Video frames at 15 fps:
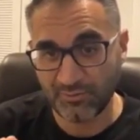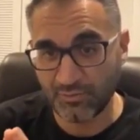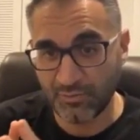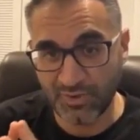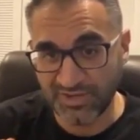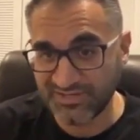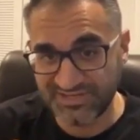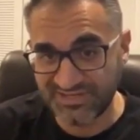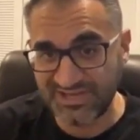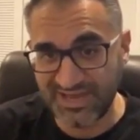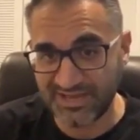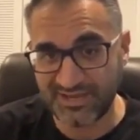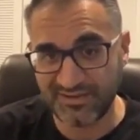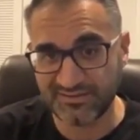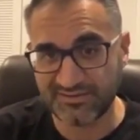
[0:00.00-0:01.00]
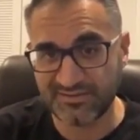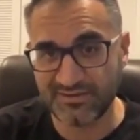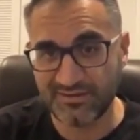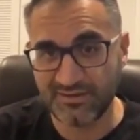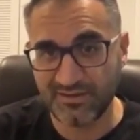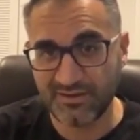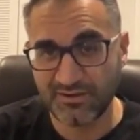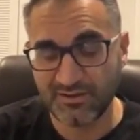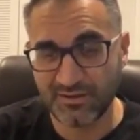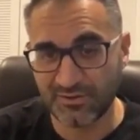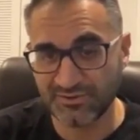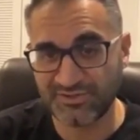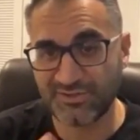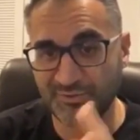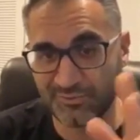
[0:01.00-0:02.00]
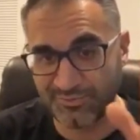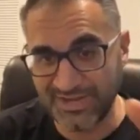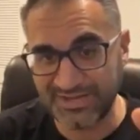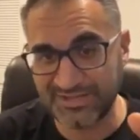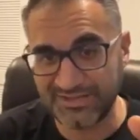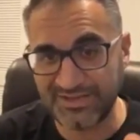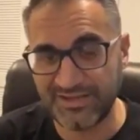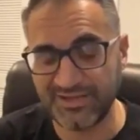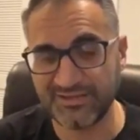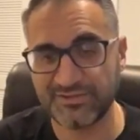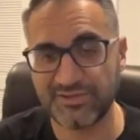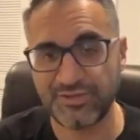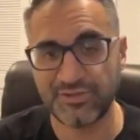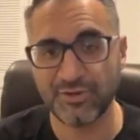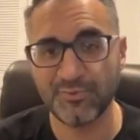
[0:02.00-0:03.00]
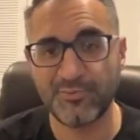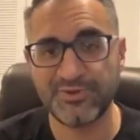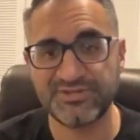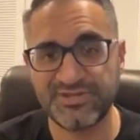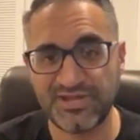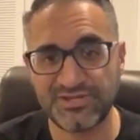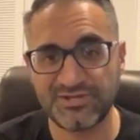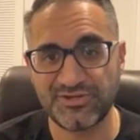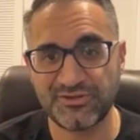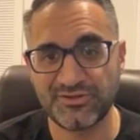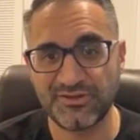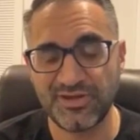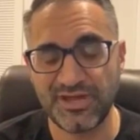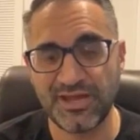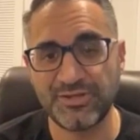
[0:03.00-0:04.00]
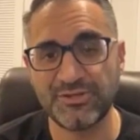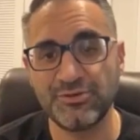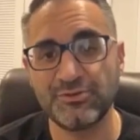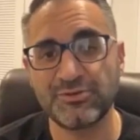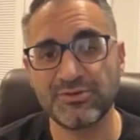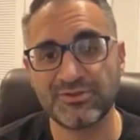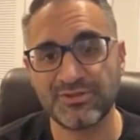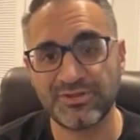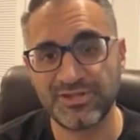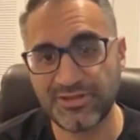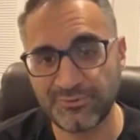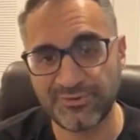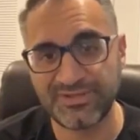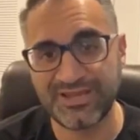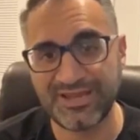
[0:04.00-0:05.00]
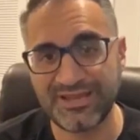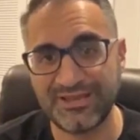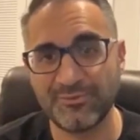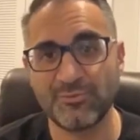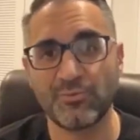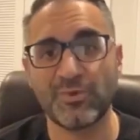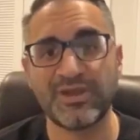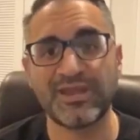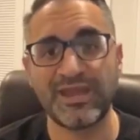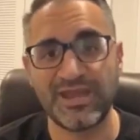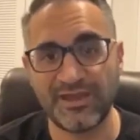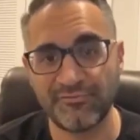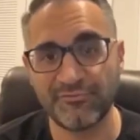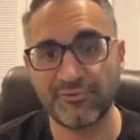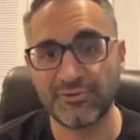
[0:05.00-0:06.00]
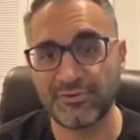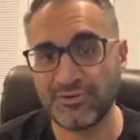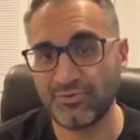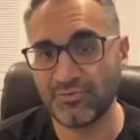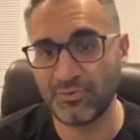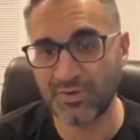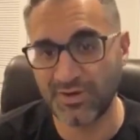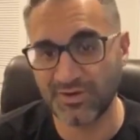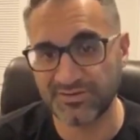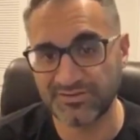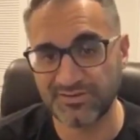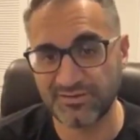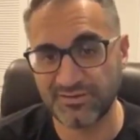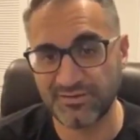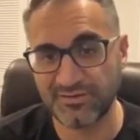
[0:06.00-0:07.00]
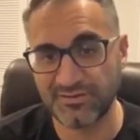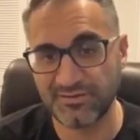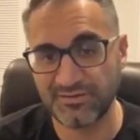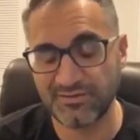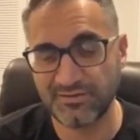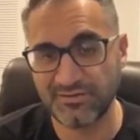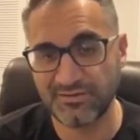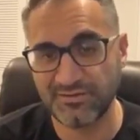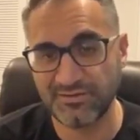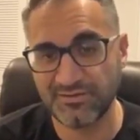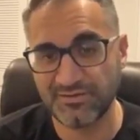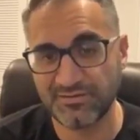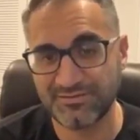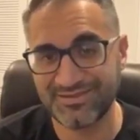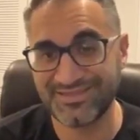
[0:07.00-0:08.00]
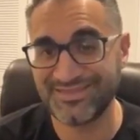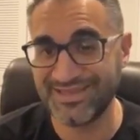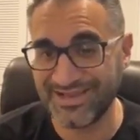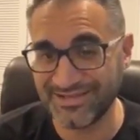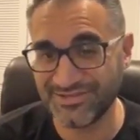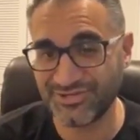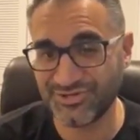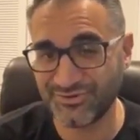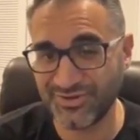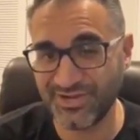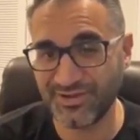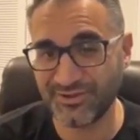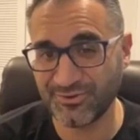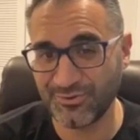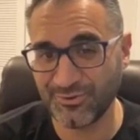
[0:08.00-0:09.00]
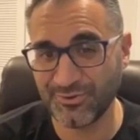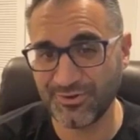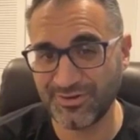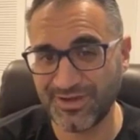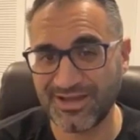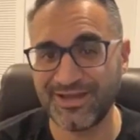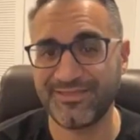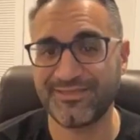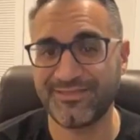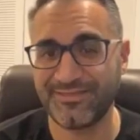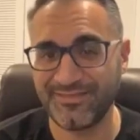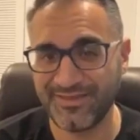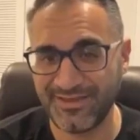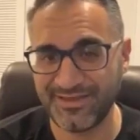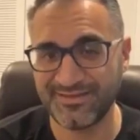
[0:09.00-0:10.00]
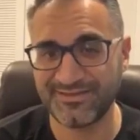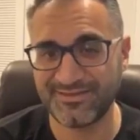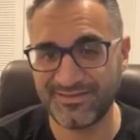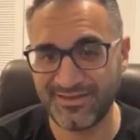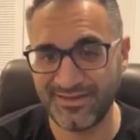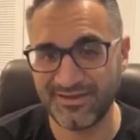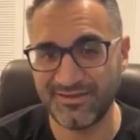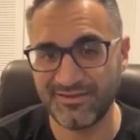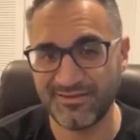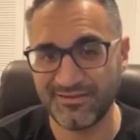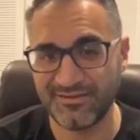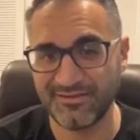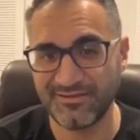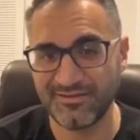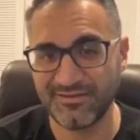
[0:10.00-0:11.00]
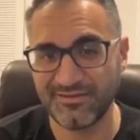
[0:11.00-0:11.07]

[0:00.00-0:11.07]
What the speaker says: in 1 second goes directly into your possession and you can liquidate it whenever you want. Did that just strike a chord? I think it did.